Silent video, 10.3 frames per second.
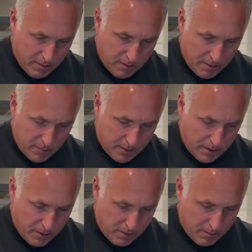There we
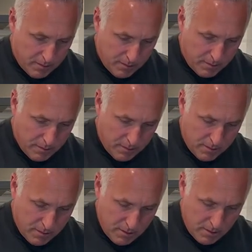go.
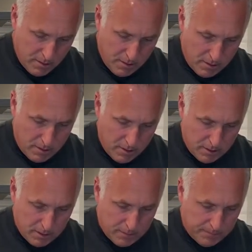
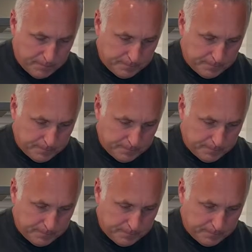Awesome.